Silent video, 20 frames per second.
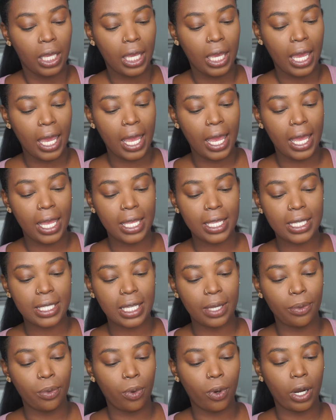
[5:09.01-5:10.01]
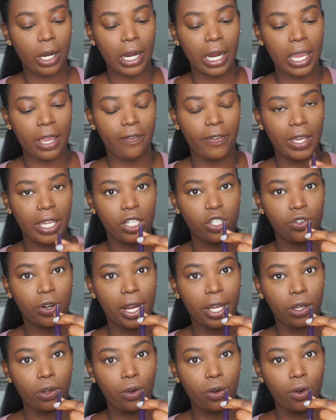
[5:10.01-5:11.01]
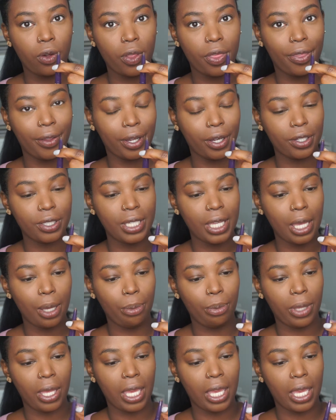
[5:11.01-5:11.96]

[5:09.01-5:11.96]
It has more of a triangle, thicker tip,